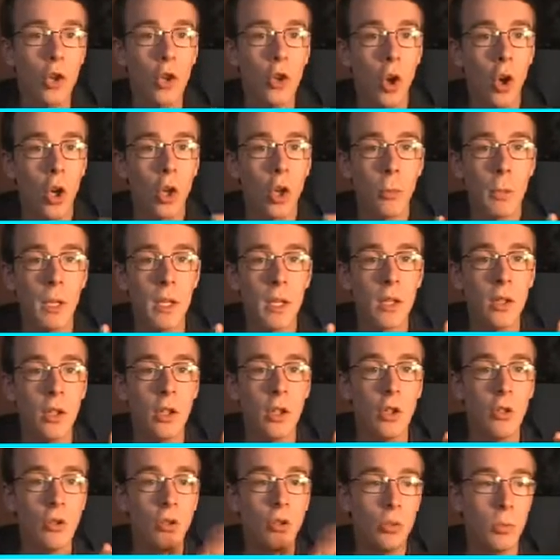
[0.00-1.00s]
Dog up here can
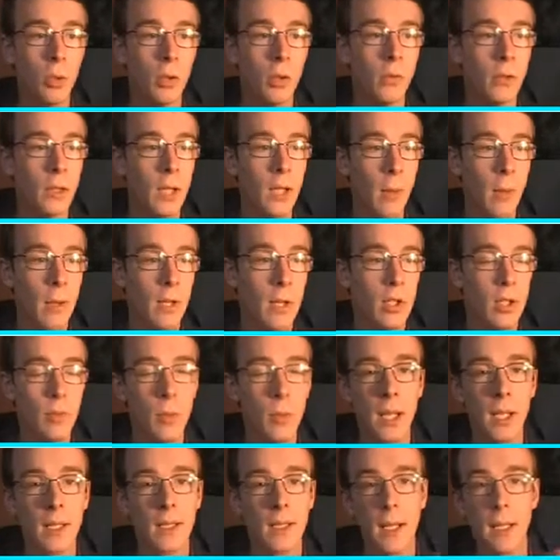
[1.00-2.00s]
do some other damage to
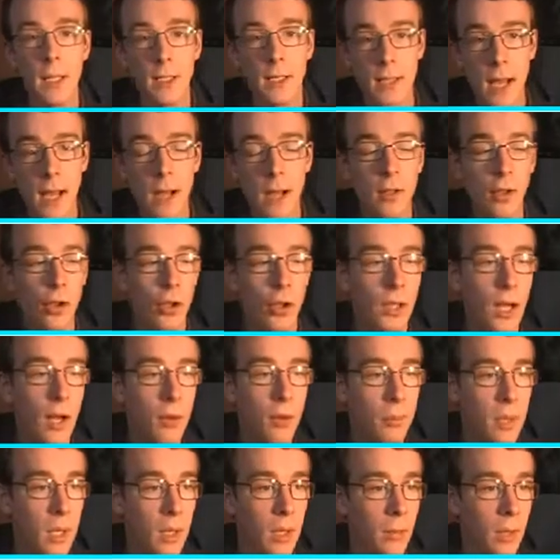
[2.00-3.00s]
make his like attack go
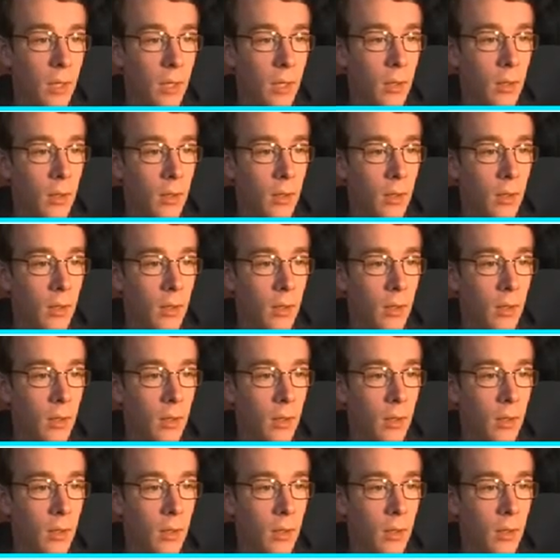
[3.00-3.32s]
down maybe.